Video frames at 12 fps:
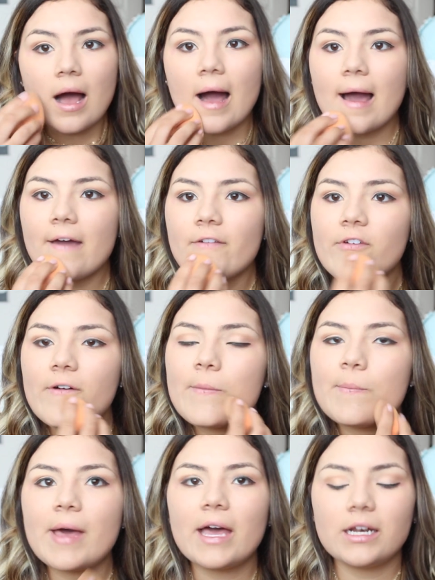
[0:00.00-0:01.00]

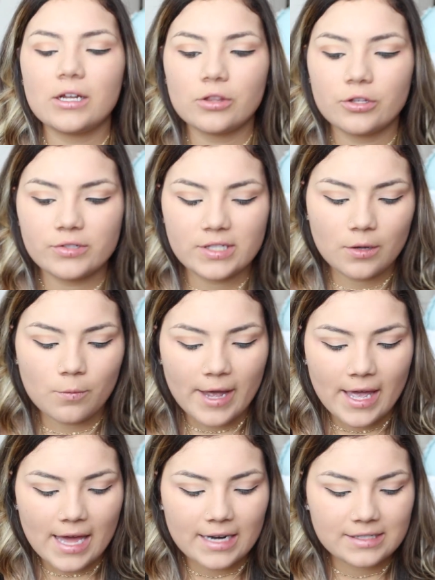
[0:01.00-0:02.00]
I've been losing
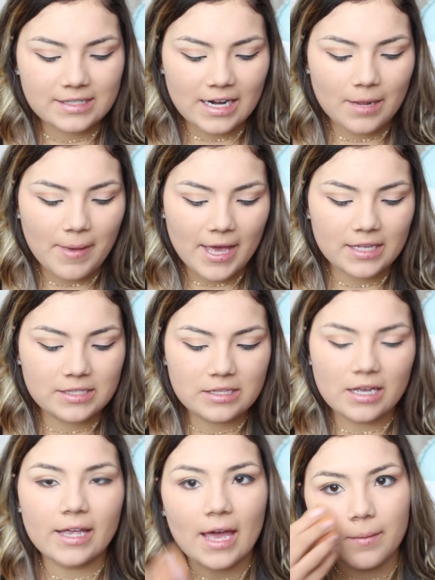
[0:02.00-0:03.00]
weight at a steady
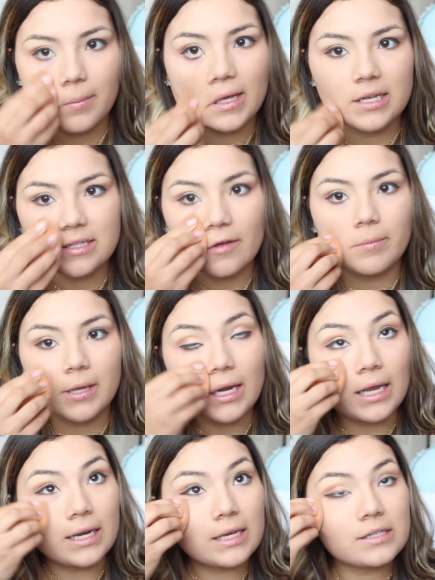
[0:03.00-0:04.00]
pace again because I've been
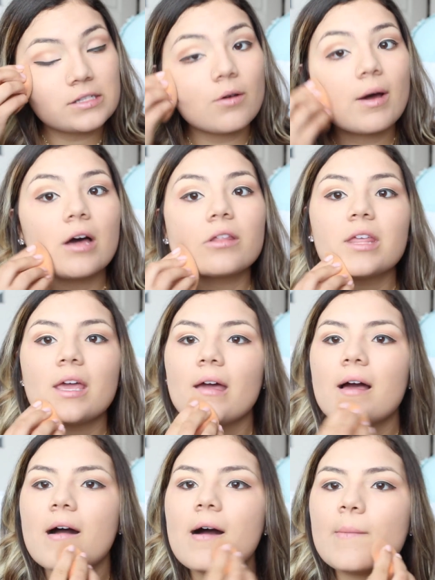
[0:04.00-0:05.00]
eating so healthy.
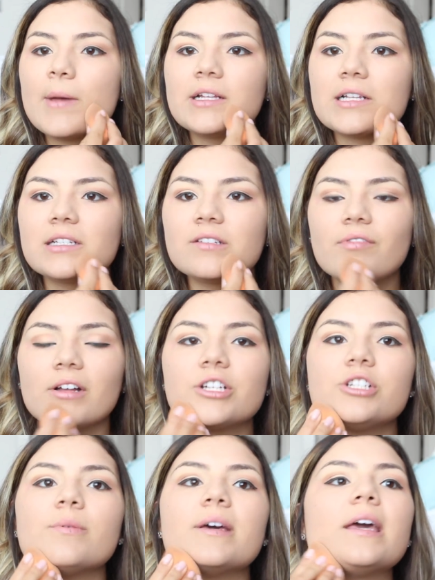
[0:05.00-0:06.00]
Um, it does
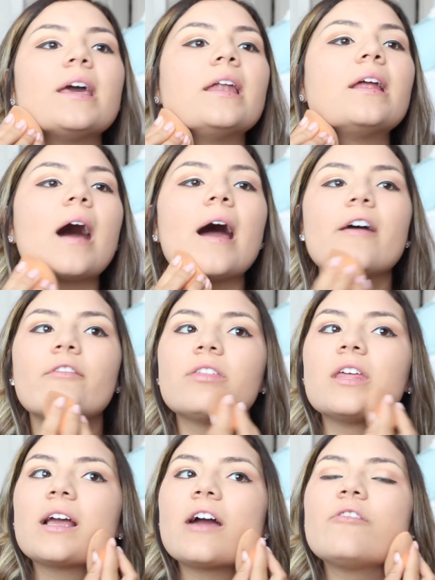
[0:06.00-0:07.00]
fluctuate and I
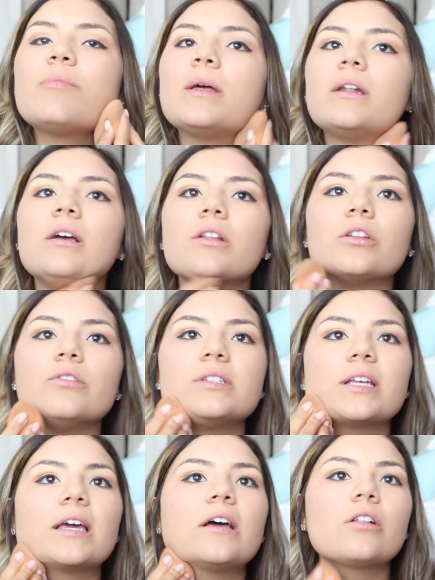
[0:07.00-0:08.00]
think I've been
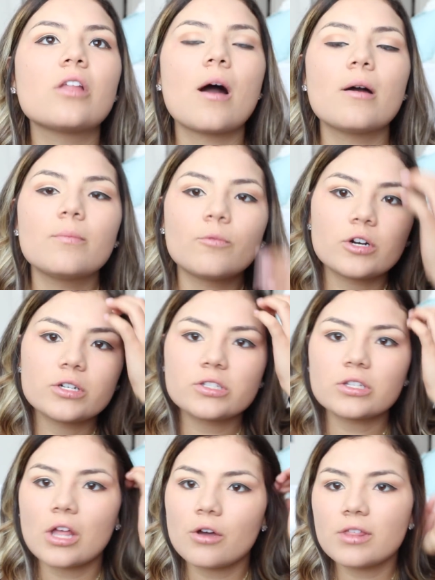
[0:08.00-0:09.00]
losing it a lot more
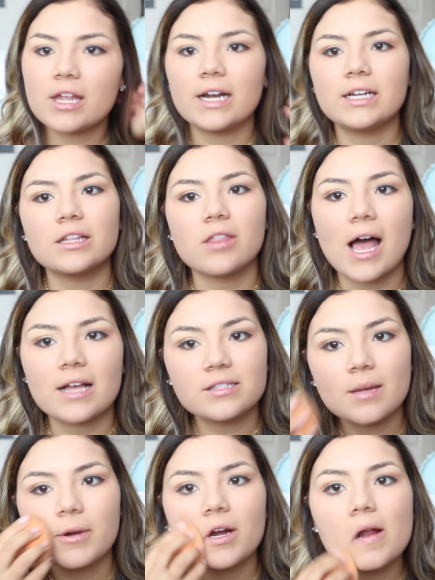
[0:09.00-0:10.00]
slow than I did last
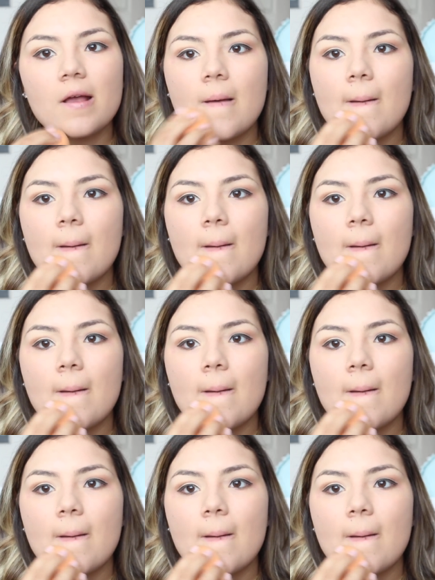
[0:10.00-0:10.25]
summer